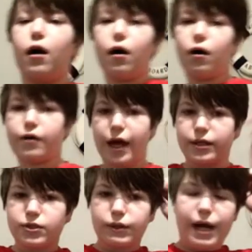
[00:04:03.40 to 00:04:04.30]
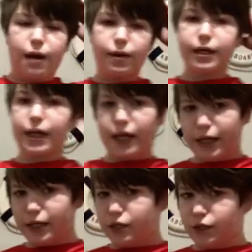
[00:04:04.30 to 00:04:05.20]
Okay, so now we're going to get
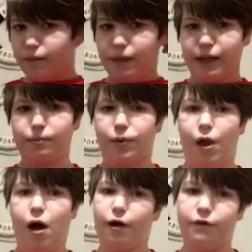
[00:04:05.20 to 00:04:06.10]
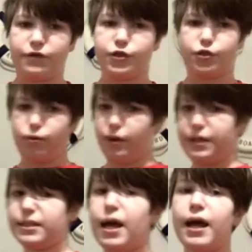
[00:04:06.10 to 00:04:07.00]
into the main plot of the
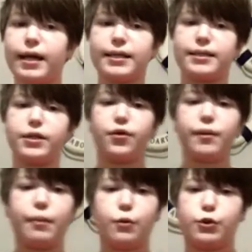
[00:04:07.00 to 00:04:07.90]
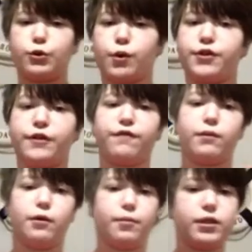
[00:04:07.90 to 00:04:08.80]
stories, considering both Dorothy from the
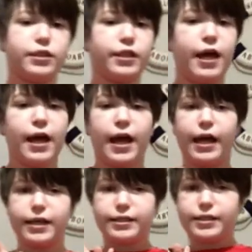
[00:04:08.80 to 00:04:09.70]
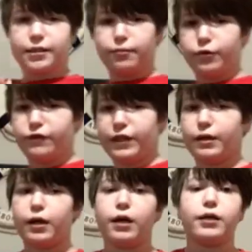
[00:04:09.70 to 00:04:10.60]
books and in the movie.
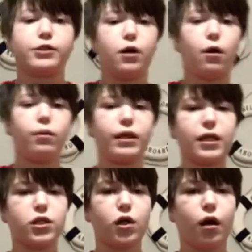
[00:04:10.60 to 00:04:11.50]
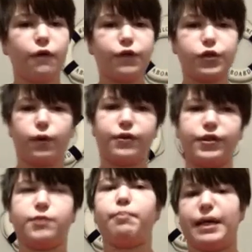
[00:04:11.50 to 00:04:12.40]
So let's start off with
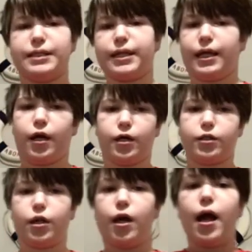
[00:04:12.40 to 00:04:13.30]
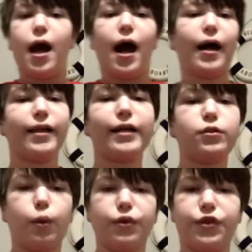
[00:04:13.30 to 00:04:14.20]
Dorothy's basic character. I like
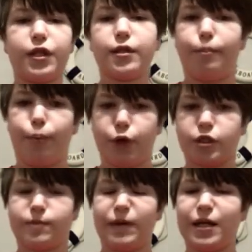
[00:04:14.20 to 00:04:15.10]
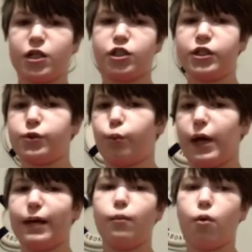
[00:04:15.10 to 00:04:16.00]
Dorothy in the books because she's
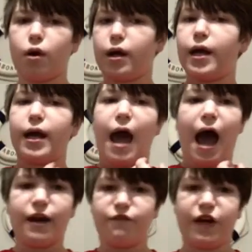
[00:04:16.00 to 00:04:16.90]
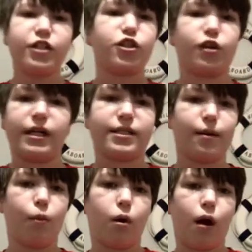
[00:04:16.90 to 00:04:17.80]
way more adventurous and
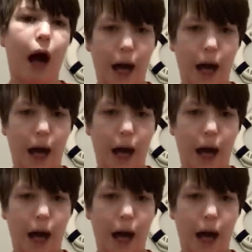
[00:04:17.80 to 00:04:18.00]
more,